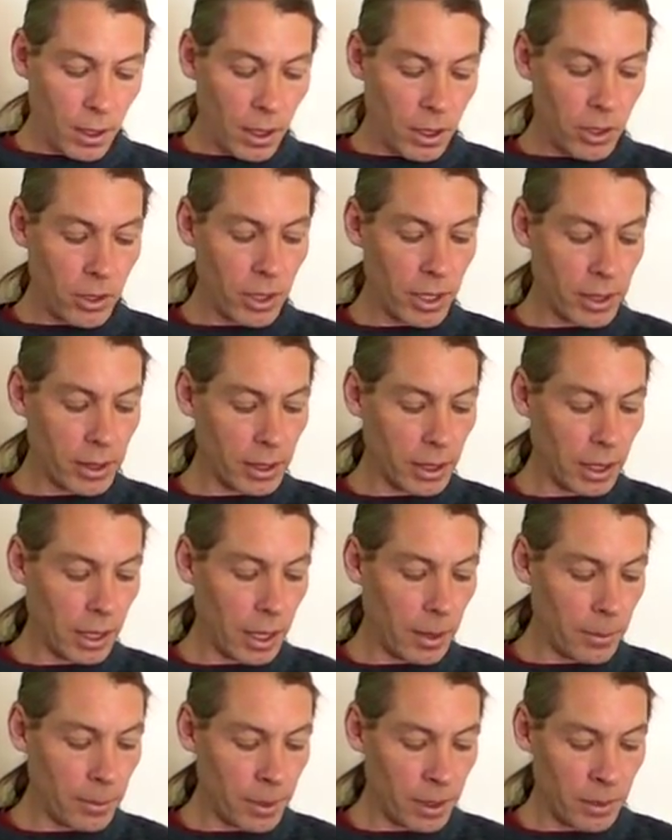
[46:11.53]
You get the
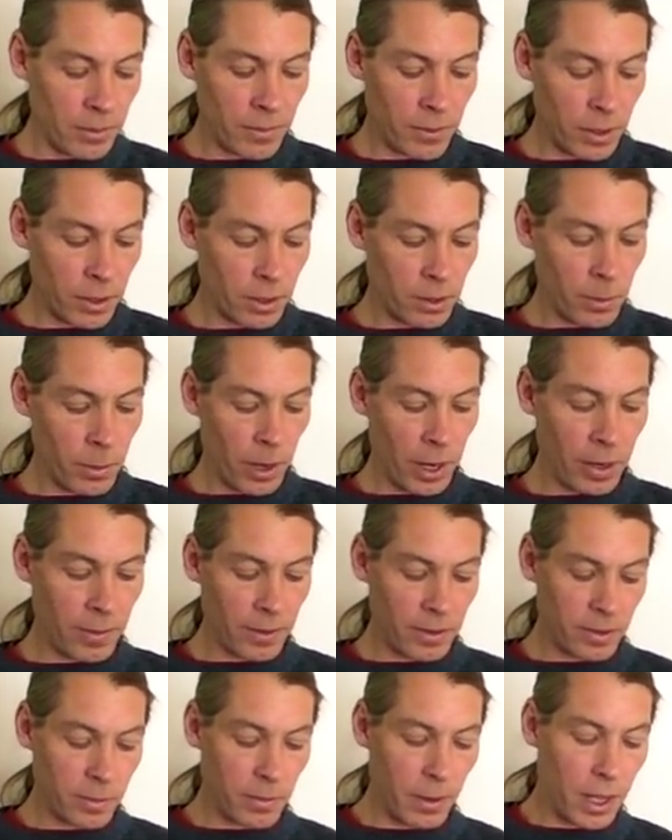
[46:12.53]
lumbar vertebrae of
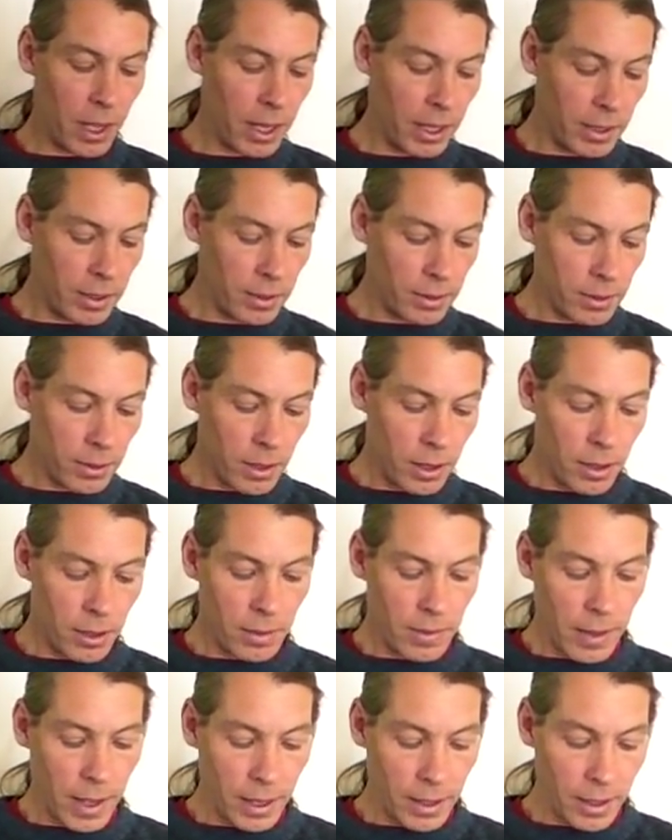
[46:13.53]
the spine are
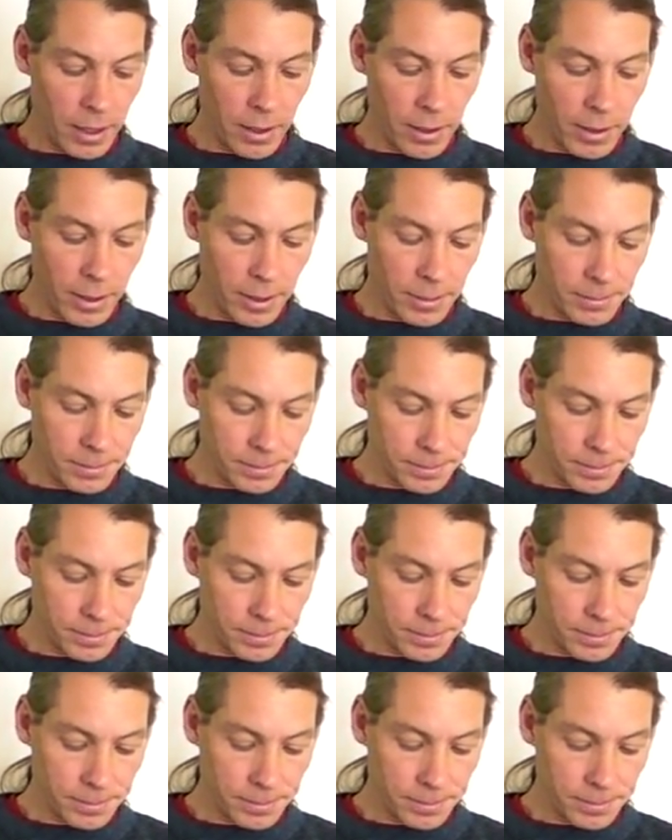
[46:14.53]
in that area.